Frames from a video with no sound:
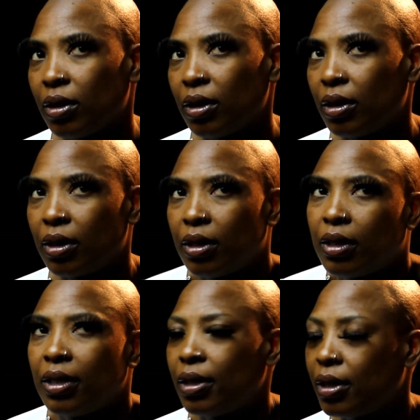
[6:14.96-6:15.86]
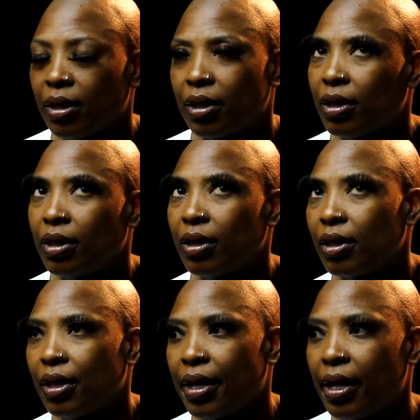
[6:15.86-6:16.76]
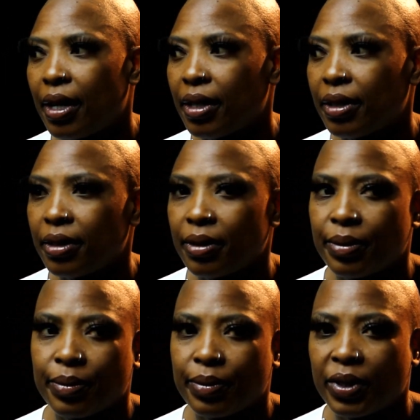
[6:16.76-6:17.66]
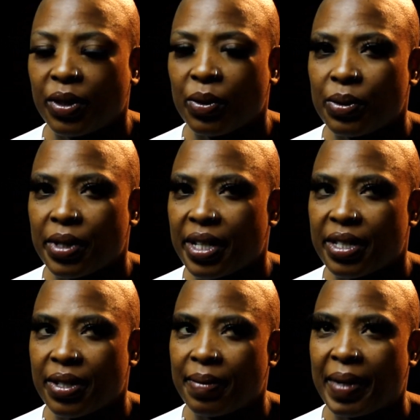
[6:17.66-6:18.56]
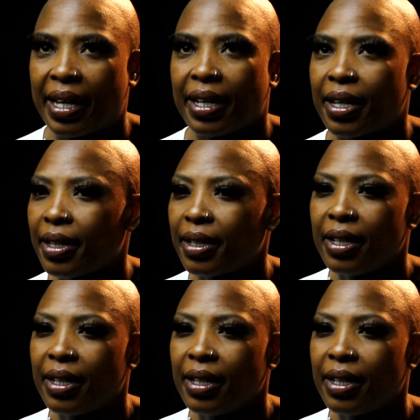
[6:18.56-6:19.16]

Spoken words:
It's yeah, it's those things I'm like,